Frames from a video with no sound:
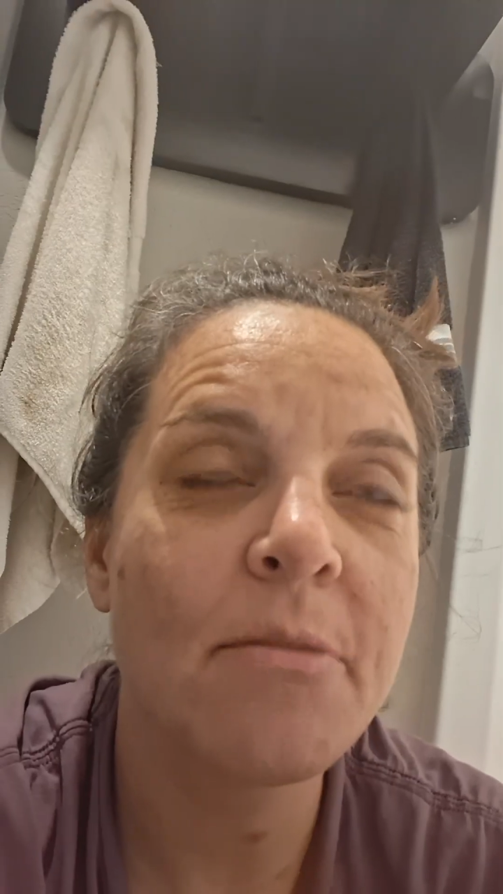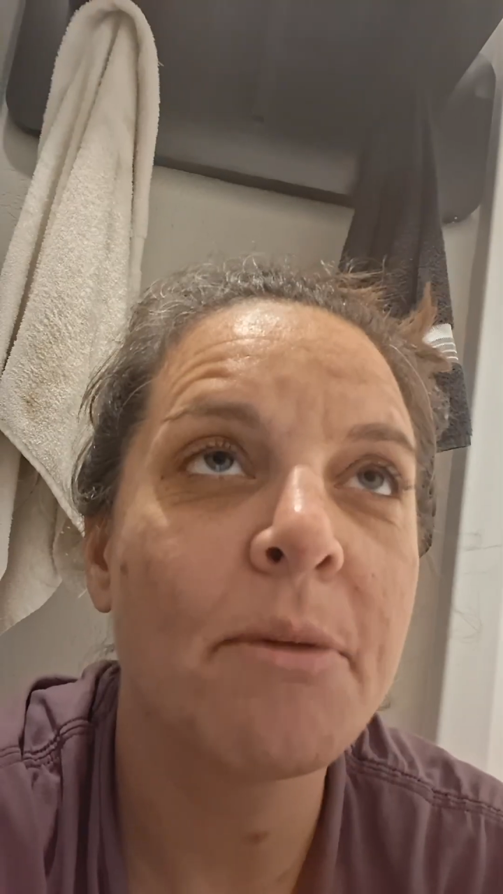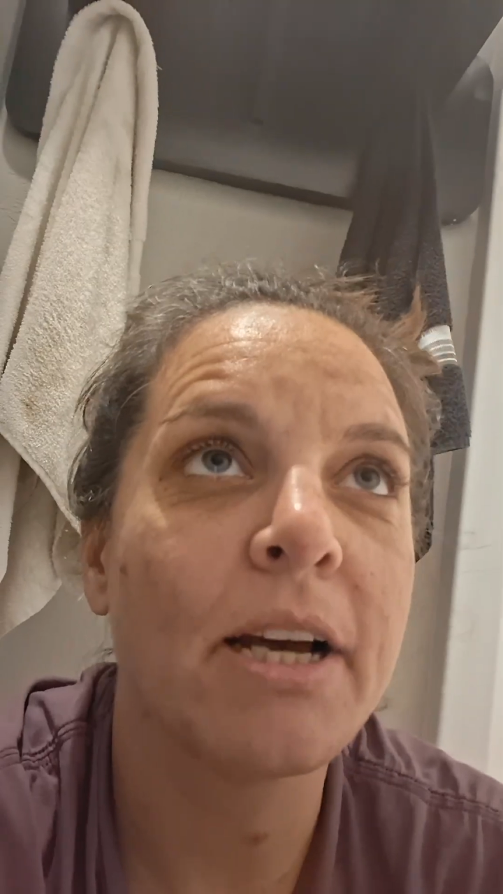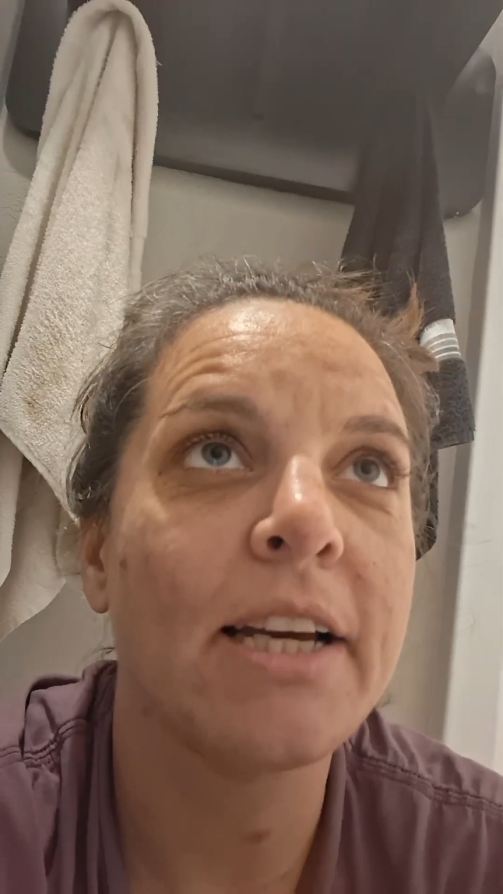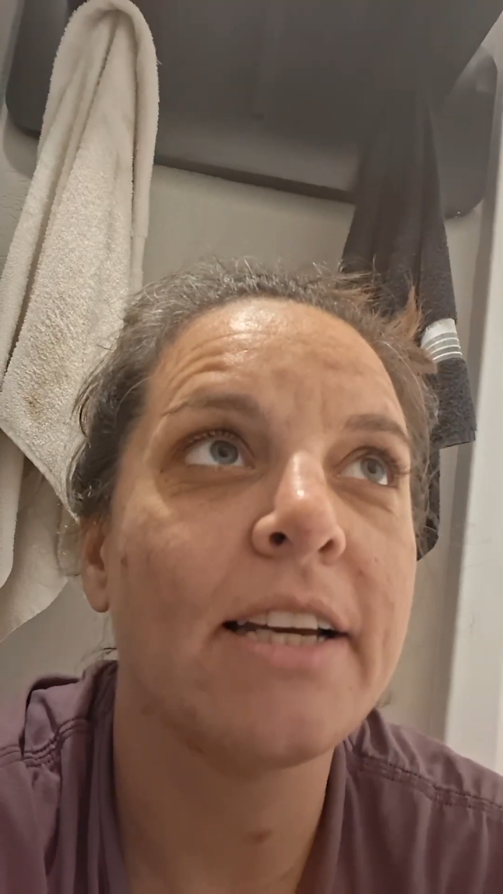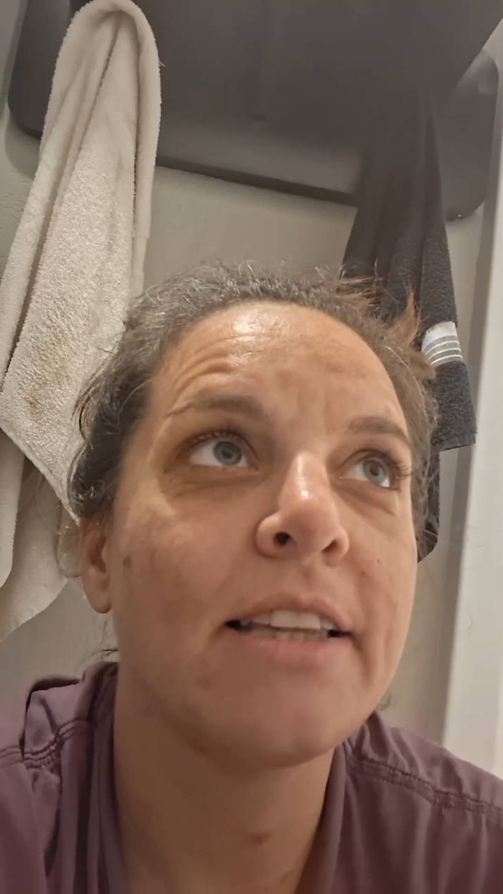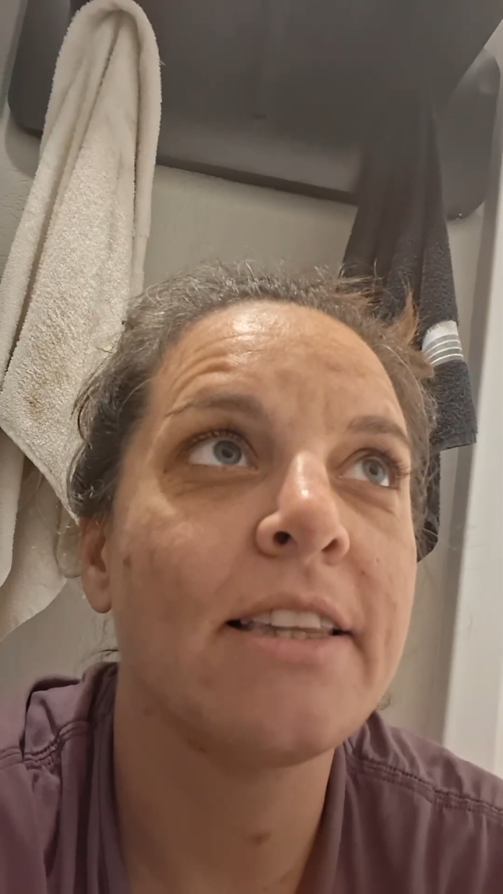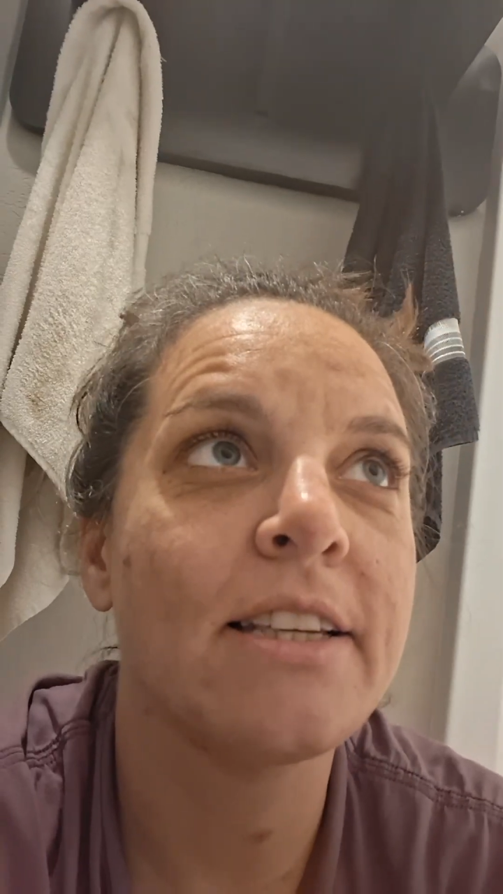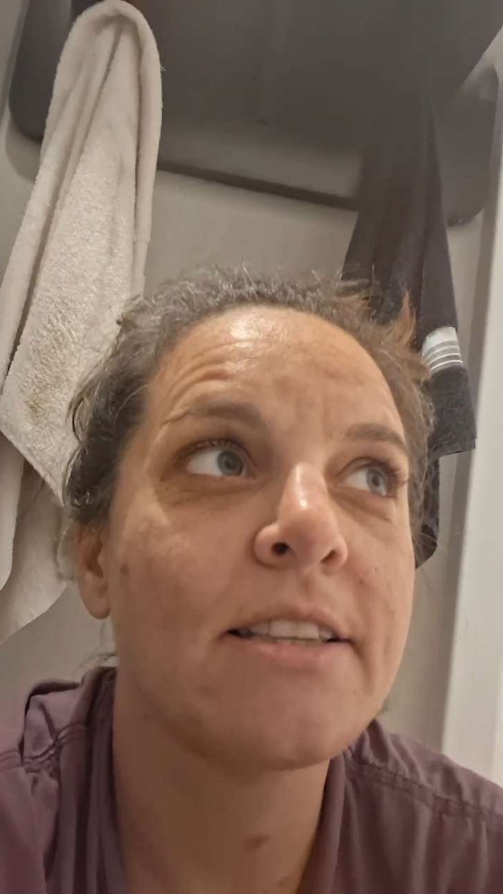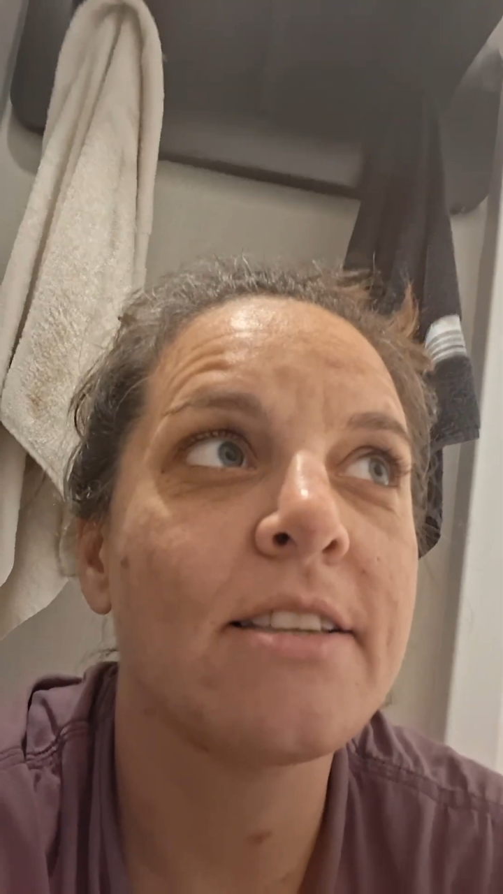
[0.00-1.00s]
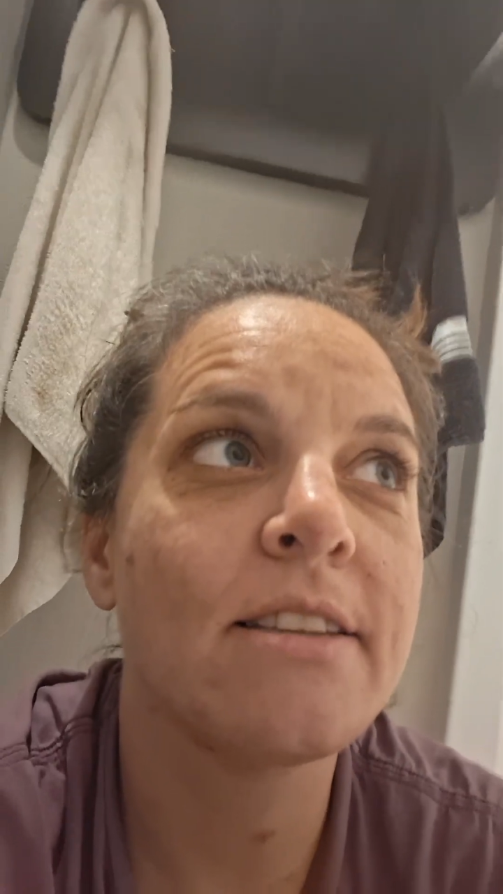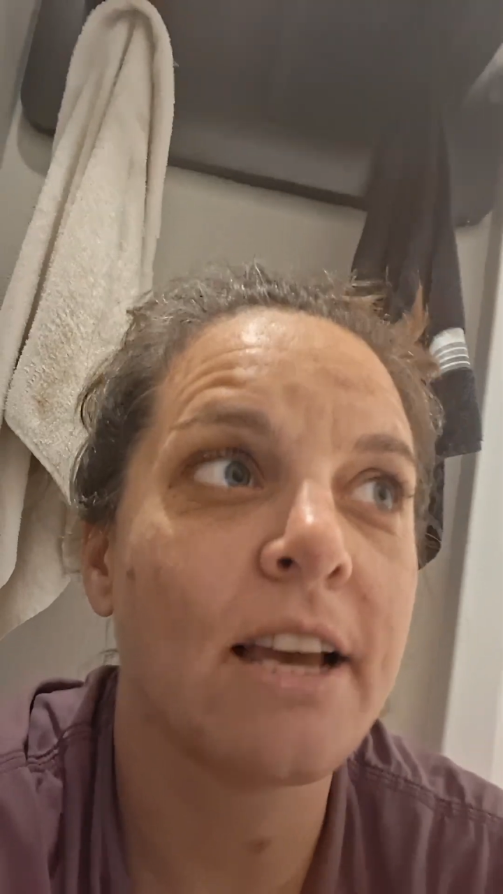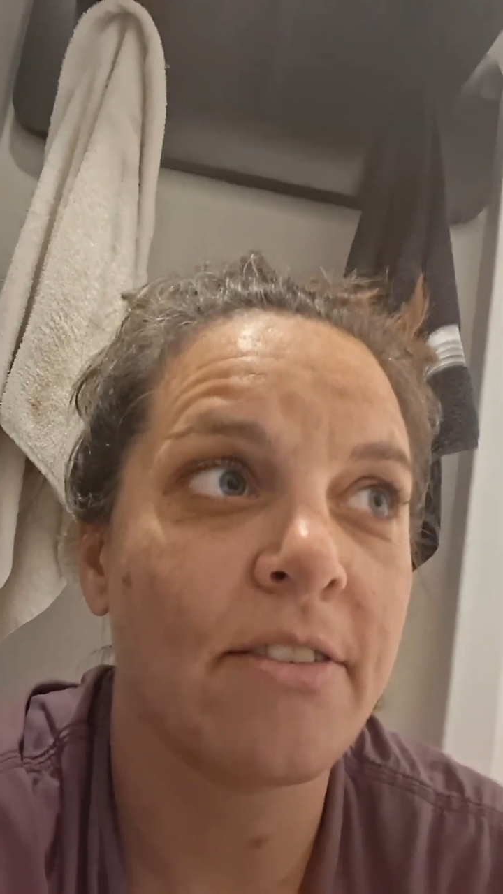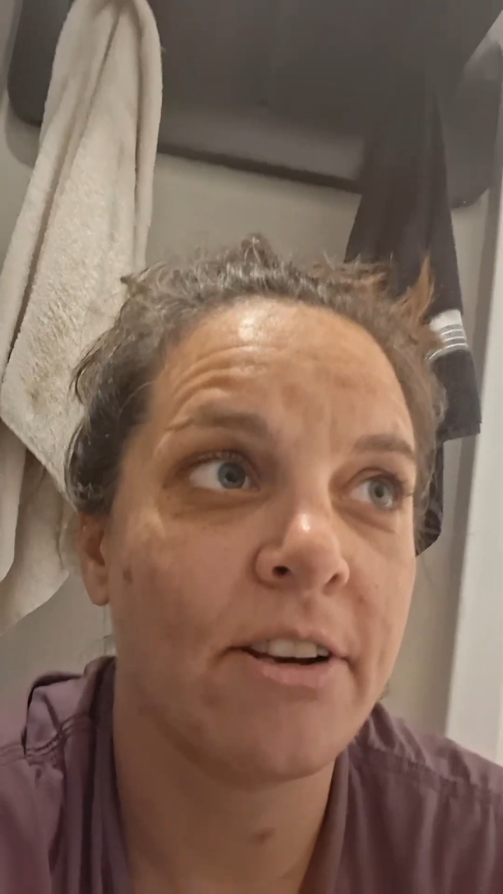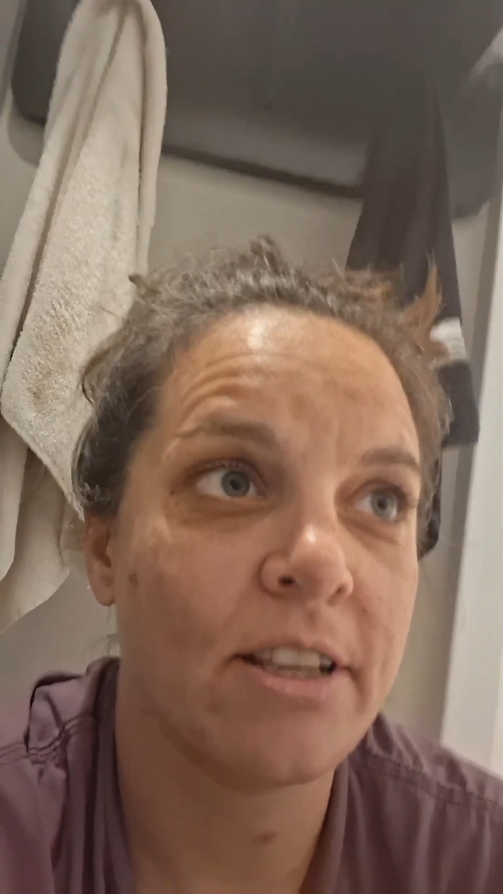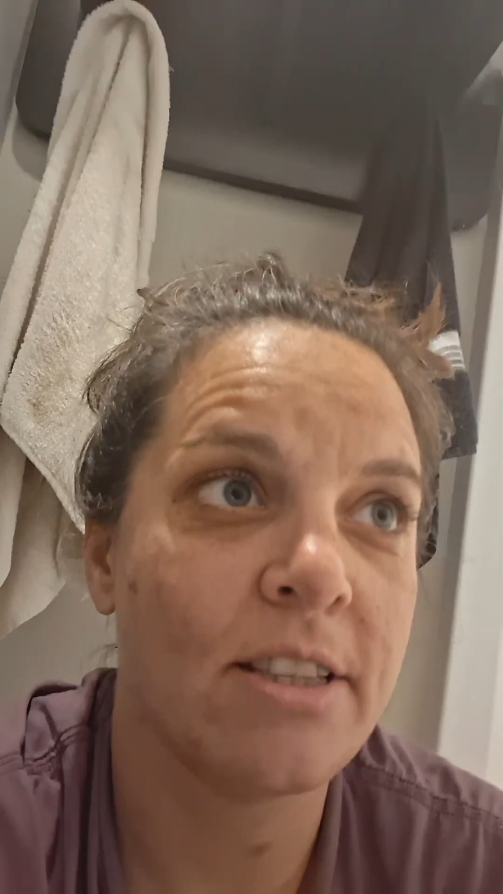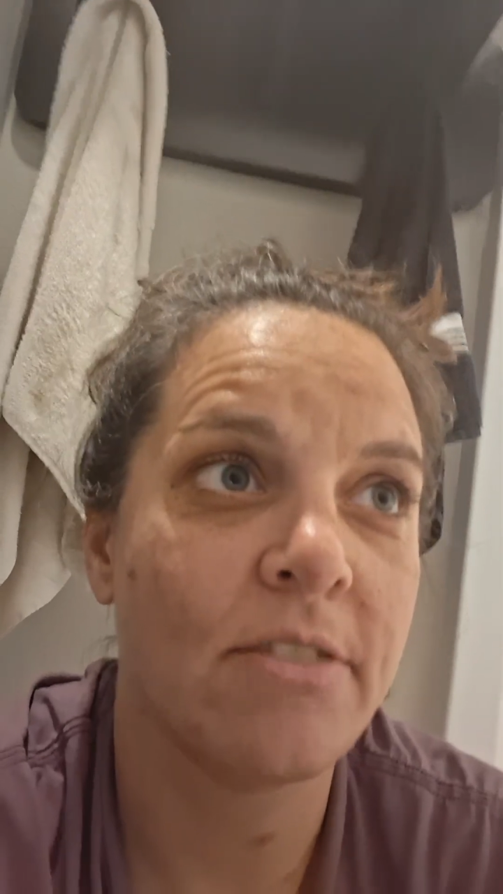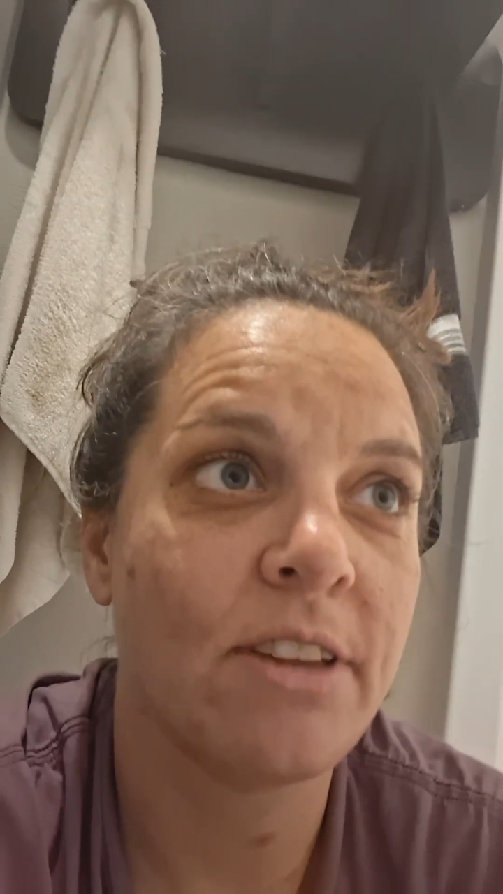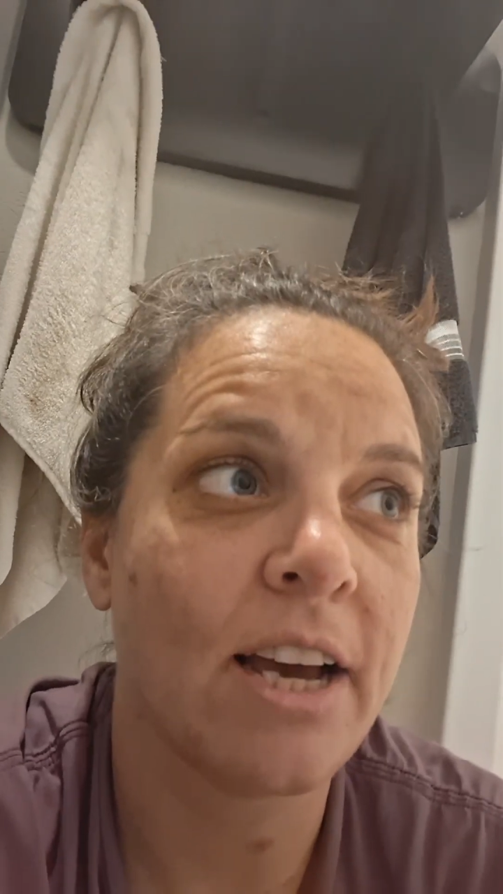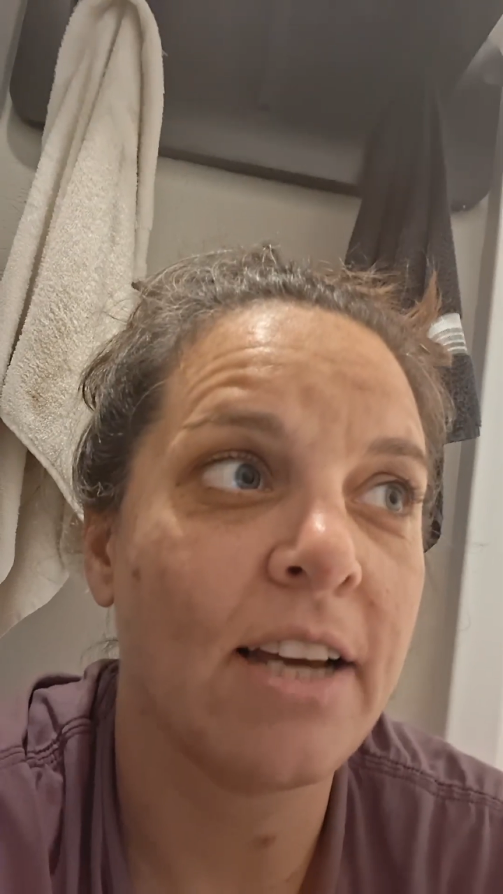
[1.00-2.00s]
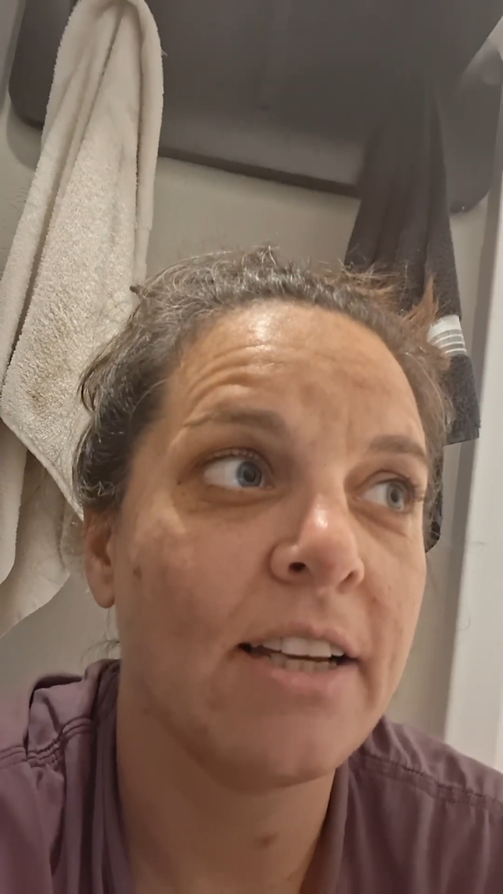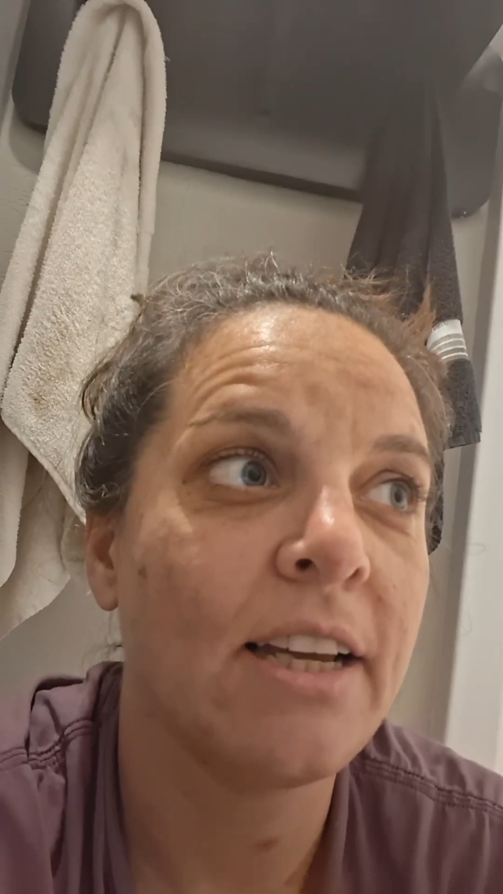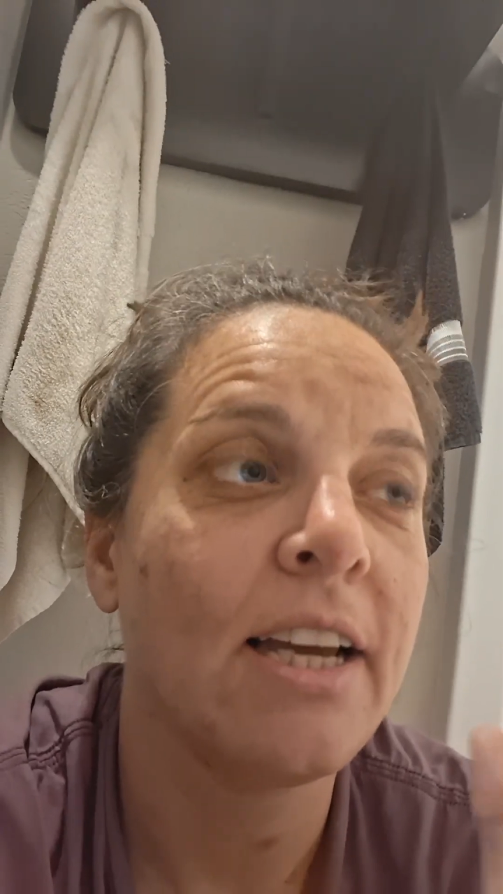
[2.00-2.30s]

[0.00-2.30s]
but this is evidence of that.